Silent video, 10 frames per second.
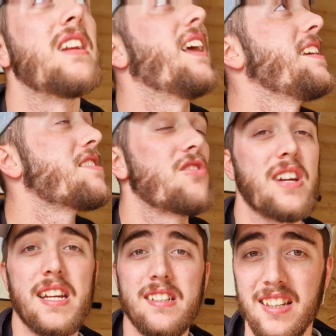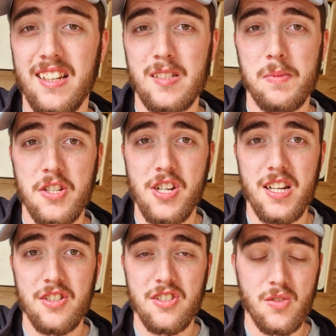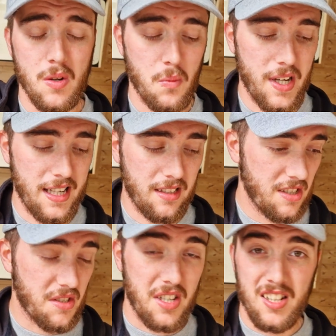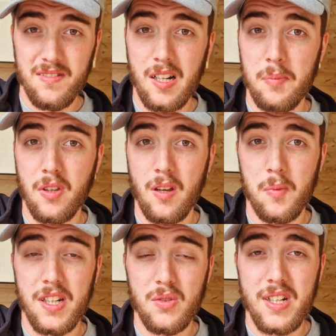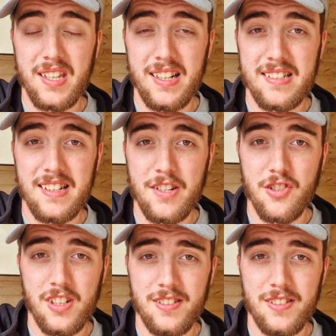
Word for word: Lights are in, uh, split charge is going well. So yeah, I'll pick you up when I do anything else electrical.